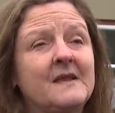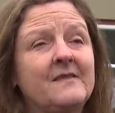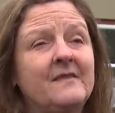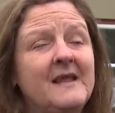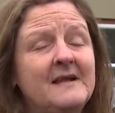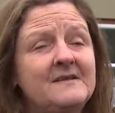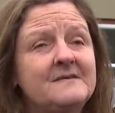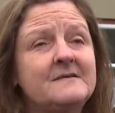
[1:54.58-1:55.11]

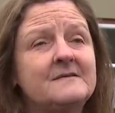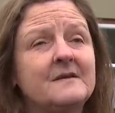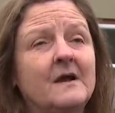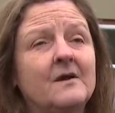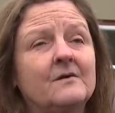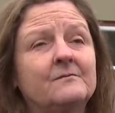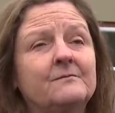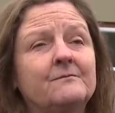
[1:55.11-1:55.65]
That's
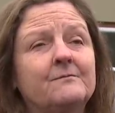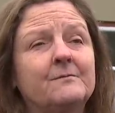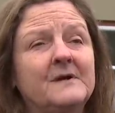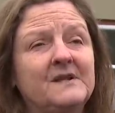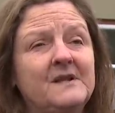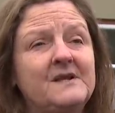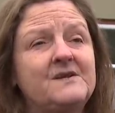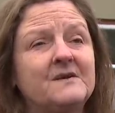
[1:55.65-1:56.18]
a
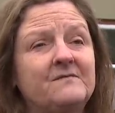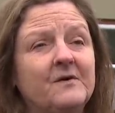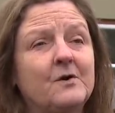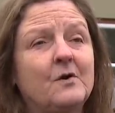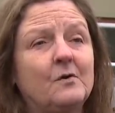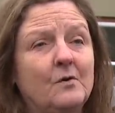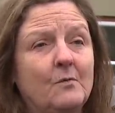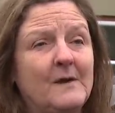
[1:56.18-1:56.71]
really
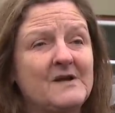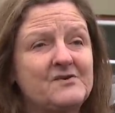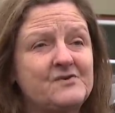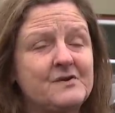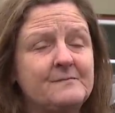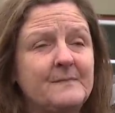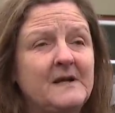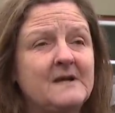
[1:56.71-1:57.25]
difficult
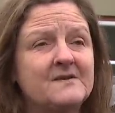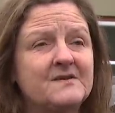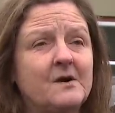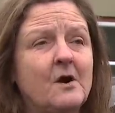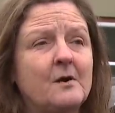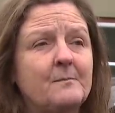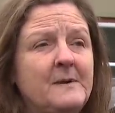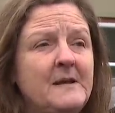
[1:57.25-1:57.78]
question, because there
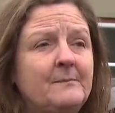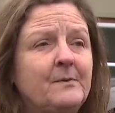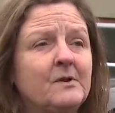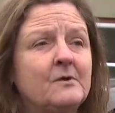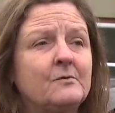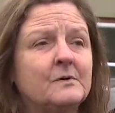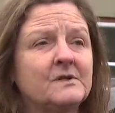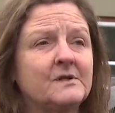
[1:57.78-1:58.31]
are people
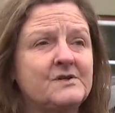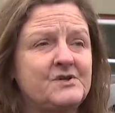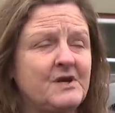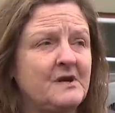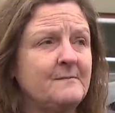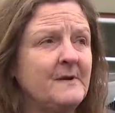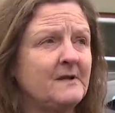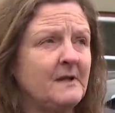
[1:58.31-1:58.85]
who are
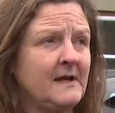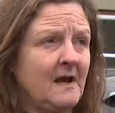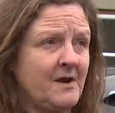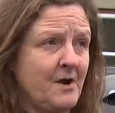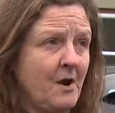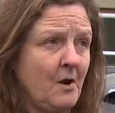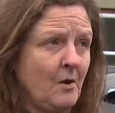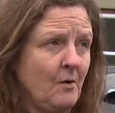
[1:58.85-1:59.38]
legitimately
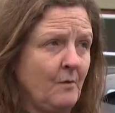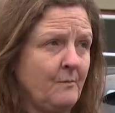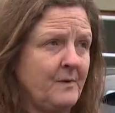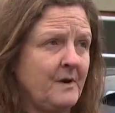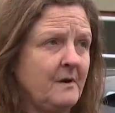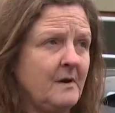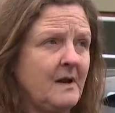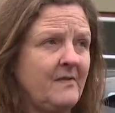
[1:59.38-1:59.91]
unhomed,
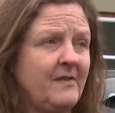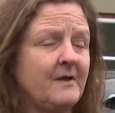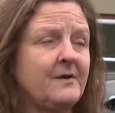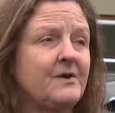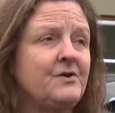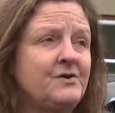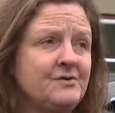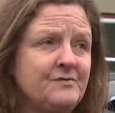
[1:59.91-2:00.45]

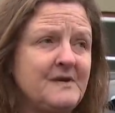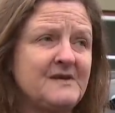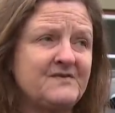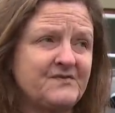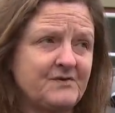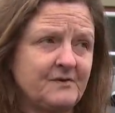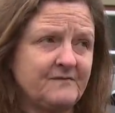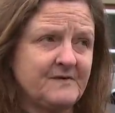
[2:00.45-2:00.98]
that do need
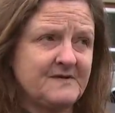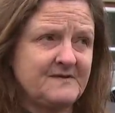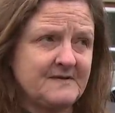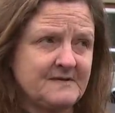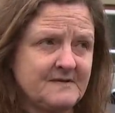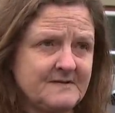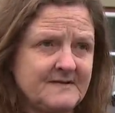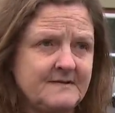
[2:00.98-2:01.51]

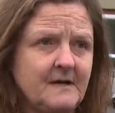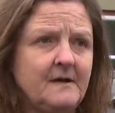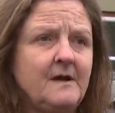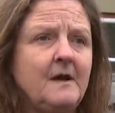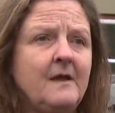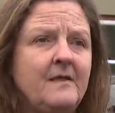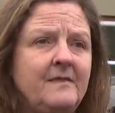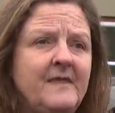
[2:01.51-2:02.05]
services,
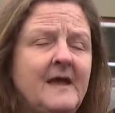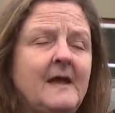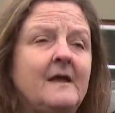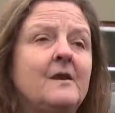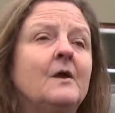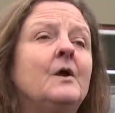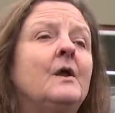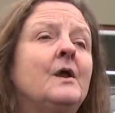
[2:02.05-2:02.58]

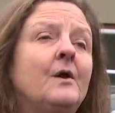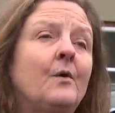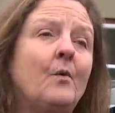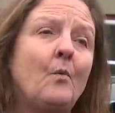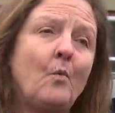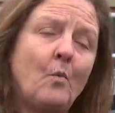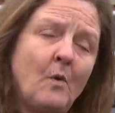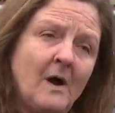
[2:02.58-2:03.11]
that
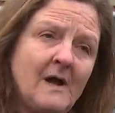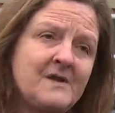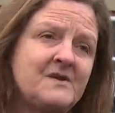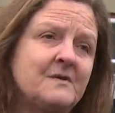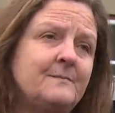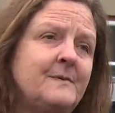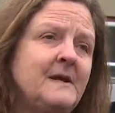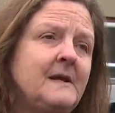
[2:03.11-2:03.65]
want
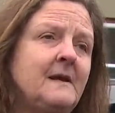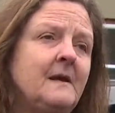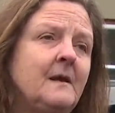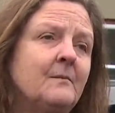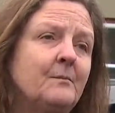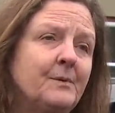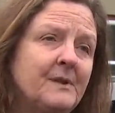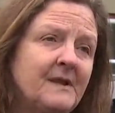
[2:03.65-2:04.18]
to be
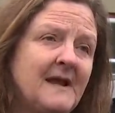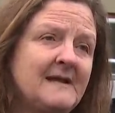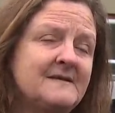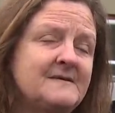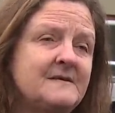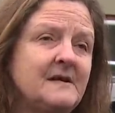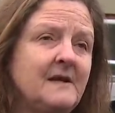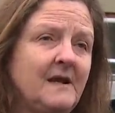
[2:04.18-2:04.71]

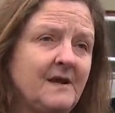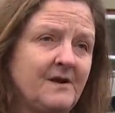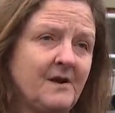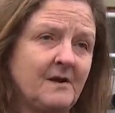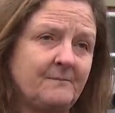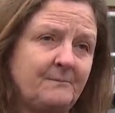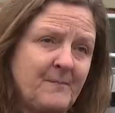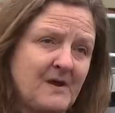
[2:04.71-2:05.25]
placed in
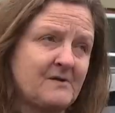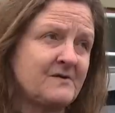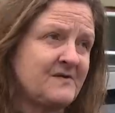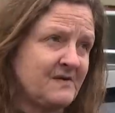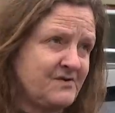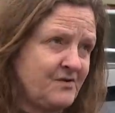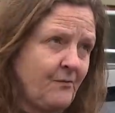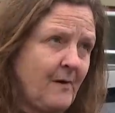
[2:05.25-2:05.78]
a better
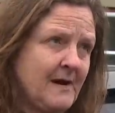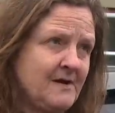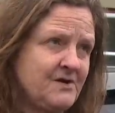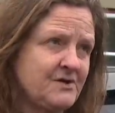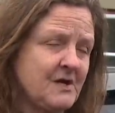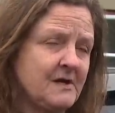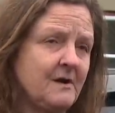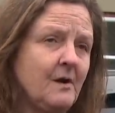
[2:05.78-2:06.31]

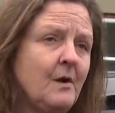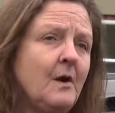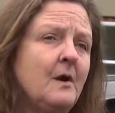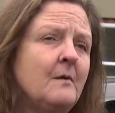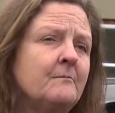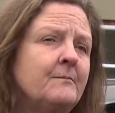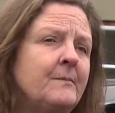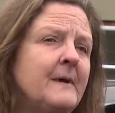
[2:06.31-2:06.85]
situation.
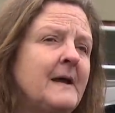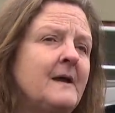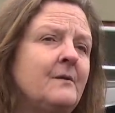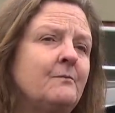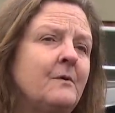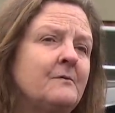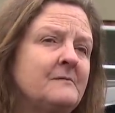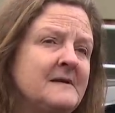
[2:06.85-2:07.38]
But
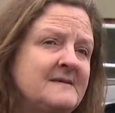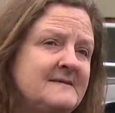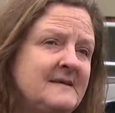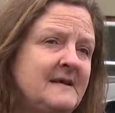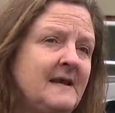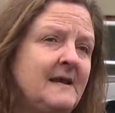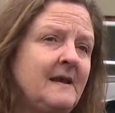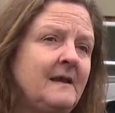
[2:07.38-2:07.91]
what we
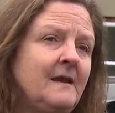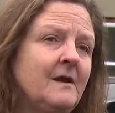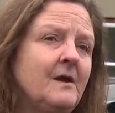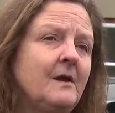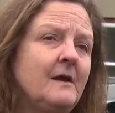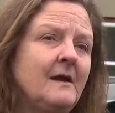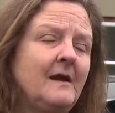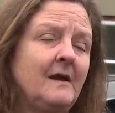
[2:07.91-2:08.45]
see
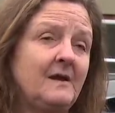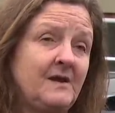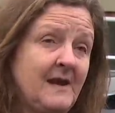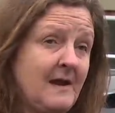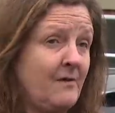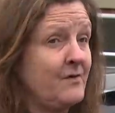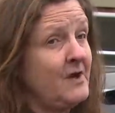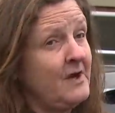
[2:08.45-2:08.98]

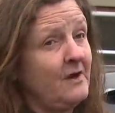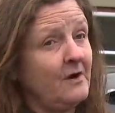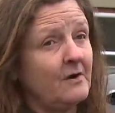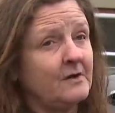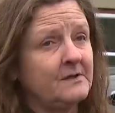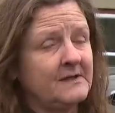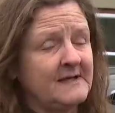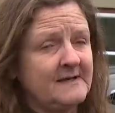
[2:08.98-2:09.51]
down here,
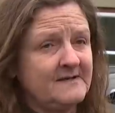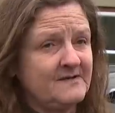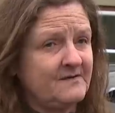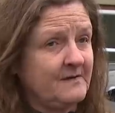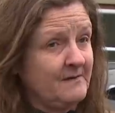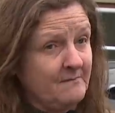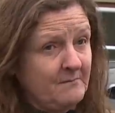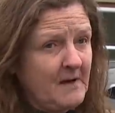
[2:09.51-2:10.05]
at
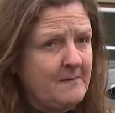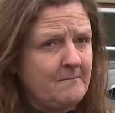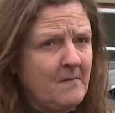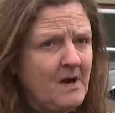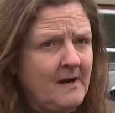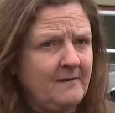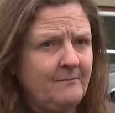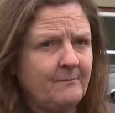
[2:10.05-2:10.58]
least in
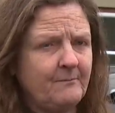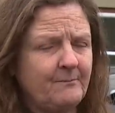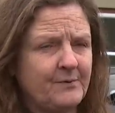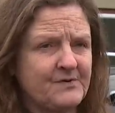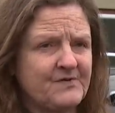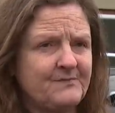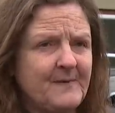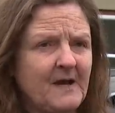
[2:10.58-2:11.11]
my
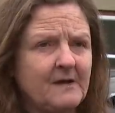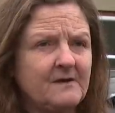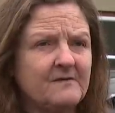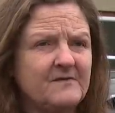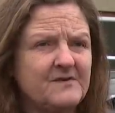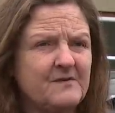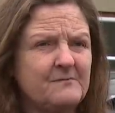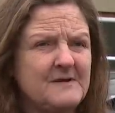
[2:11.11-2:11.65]

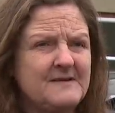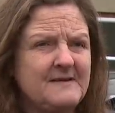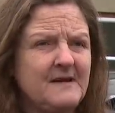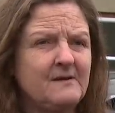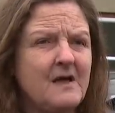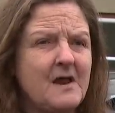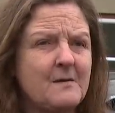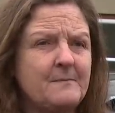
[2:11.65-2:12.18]
perspective, is that we see
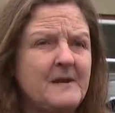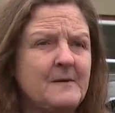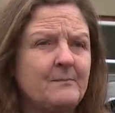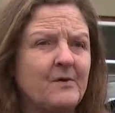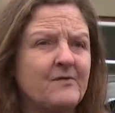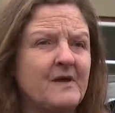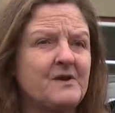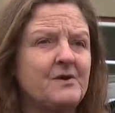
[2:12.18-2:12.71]
a lot of
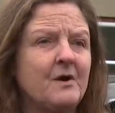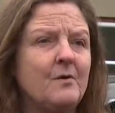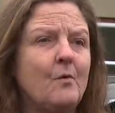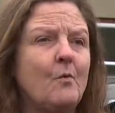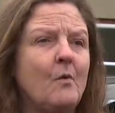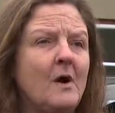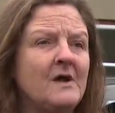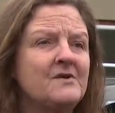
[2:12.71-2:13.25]
people that don't
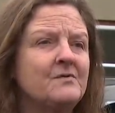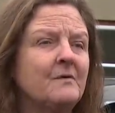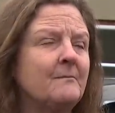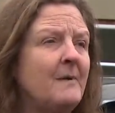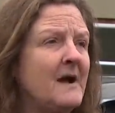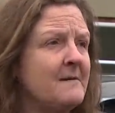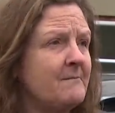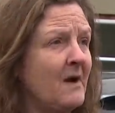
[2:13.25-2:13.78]
want to
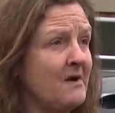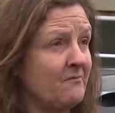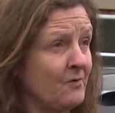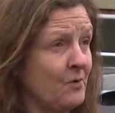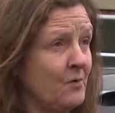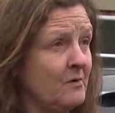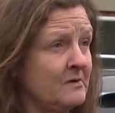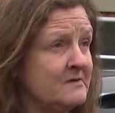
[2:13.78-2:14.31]
abide by
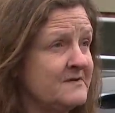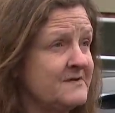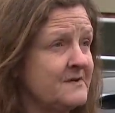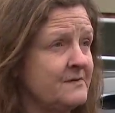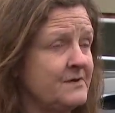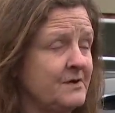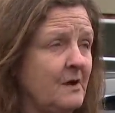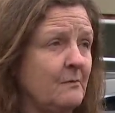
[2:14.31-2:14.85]
rules
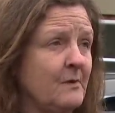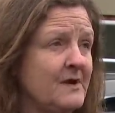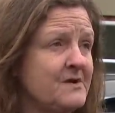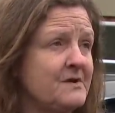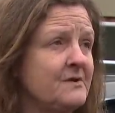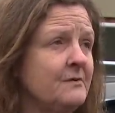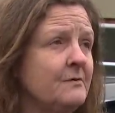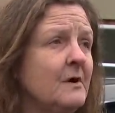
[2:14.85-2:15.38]
to go
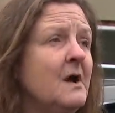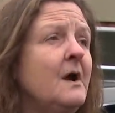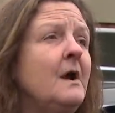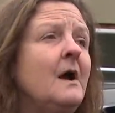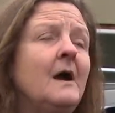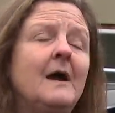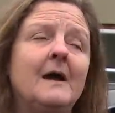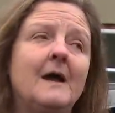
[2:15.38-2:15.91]
into
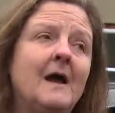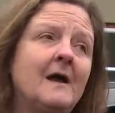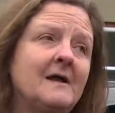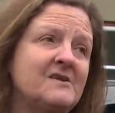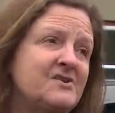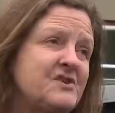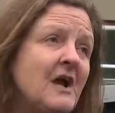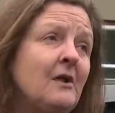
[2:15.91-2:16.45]

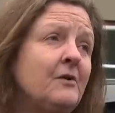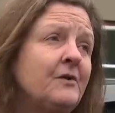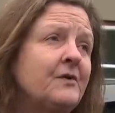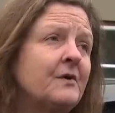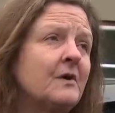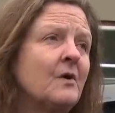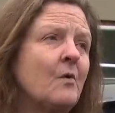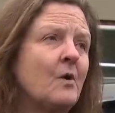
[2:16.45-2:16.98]
a
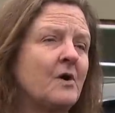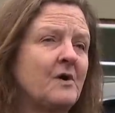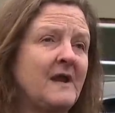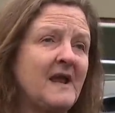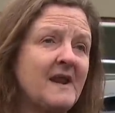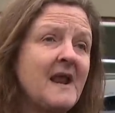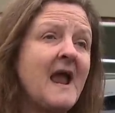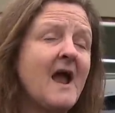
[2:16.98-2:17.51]
shelter or
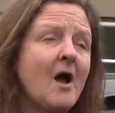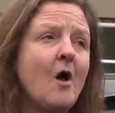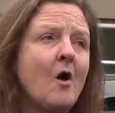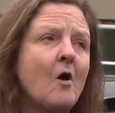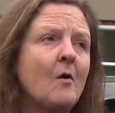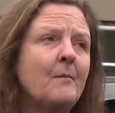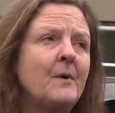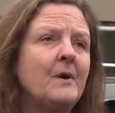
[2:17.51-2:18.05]
get
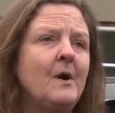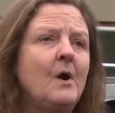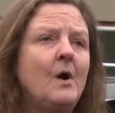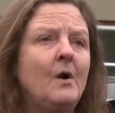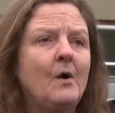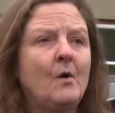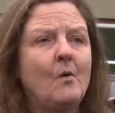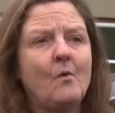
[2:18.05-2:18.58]
help,
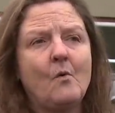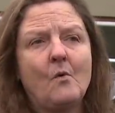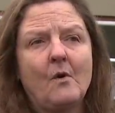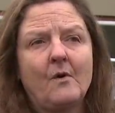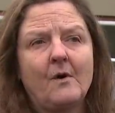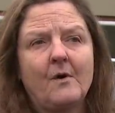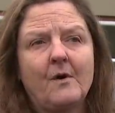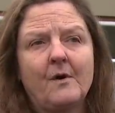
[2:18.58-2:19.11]

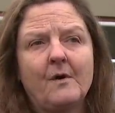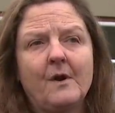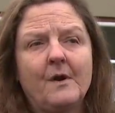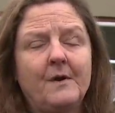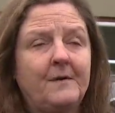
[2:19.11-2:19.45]
or